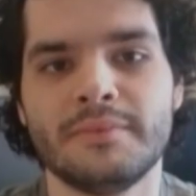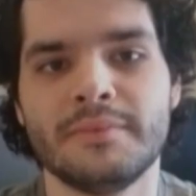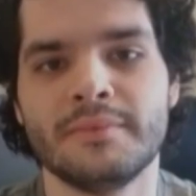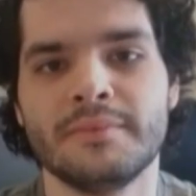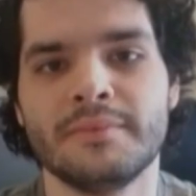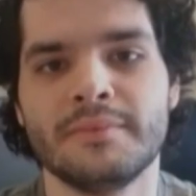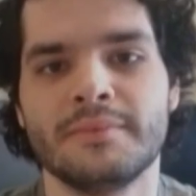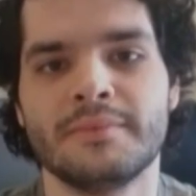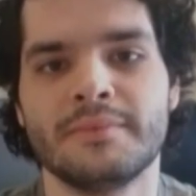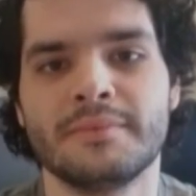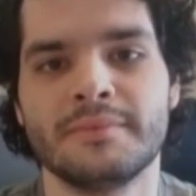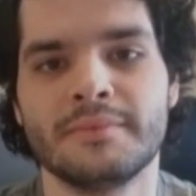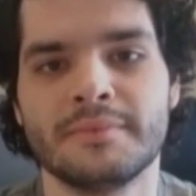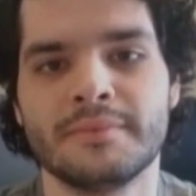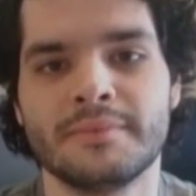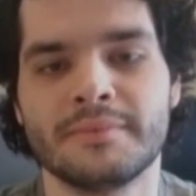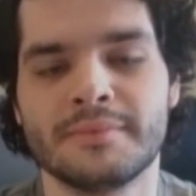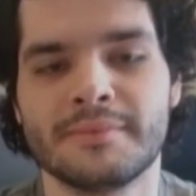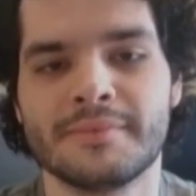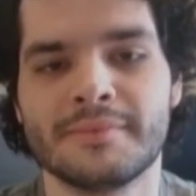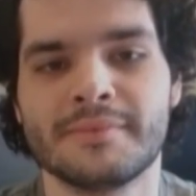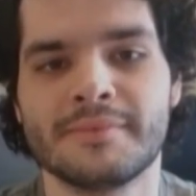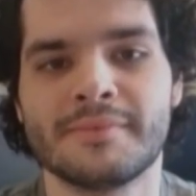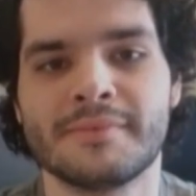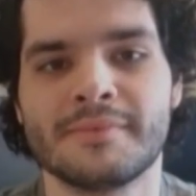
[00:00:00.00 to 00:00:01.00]

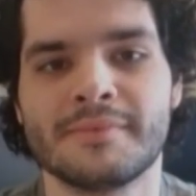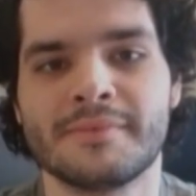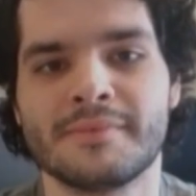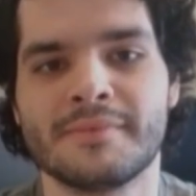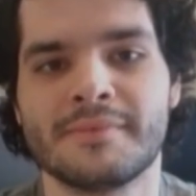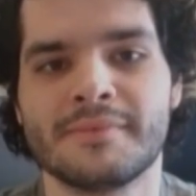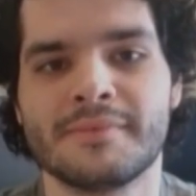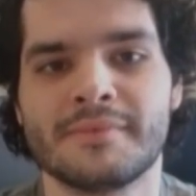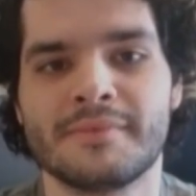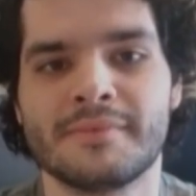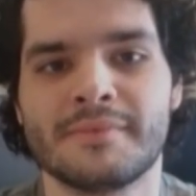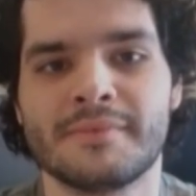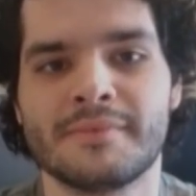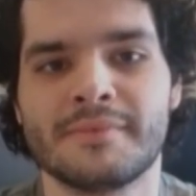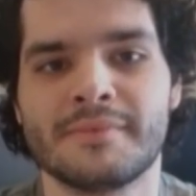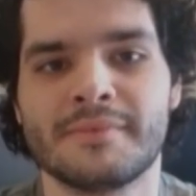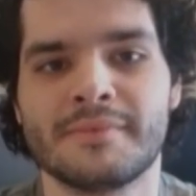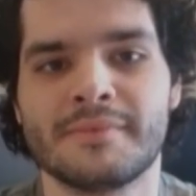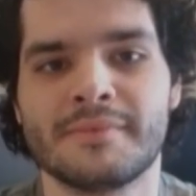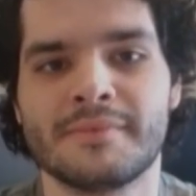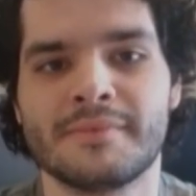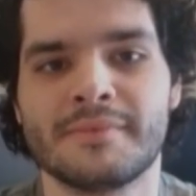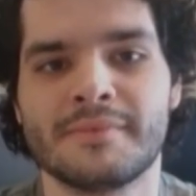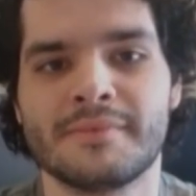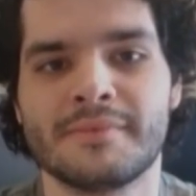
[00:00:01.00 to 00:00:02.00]

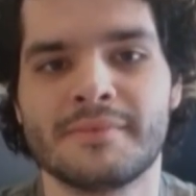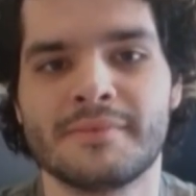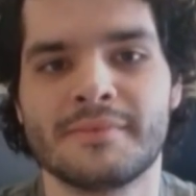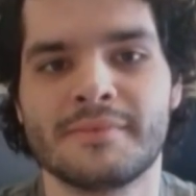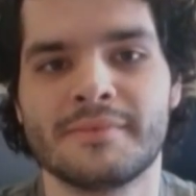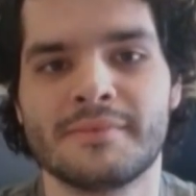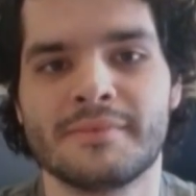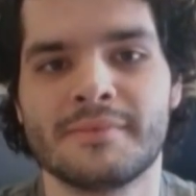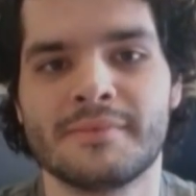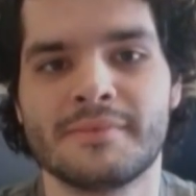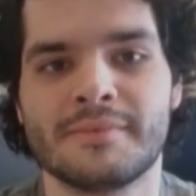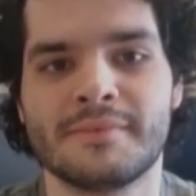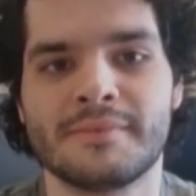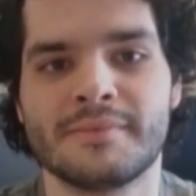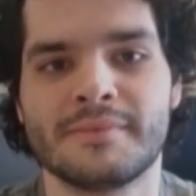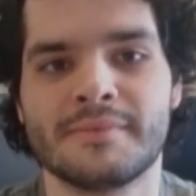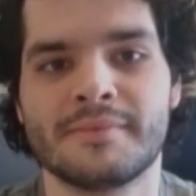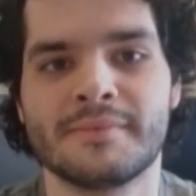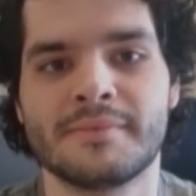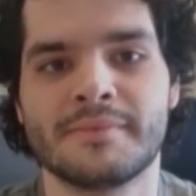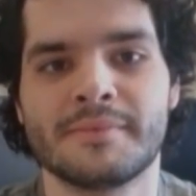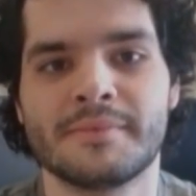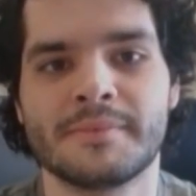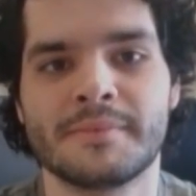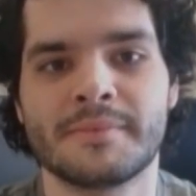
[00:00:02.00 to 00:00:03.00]

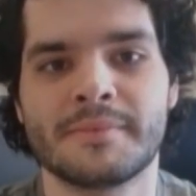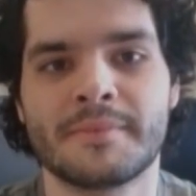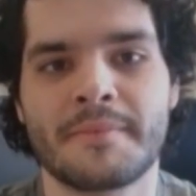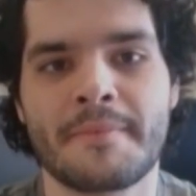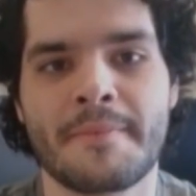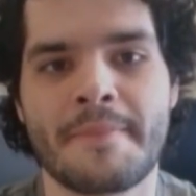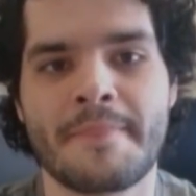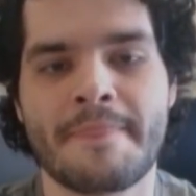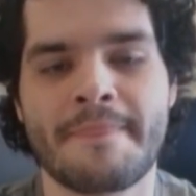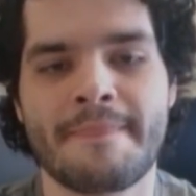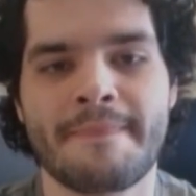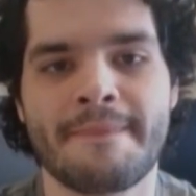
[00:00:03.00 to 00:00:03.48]
[no speech]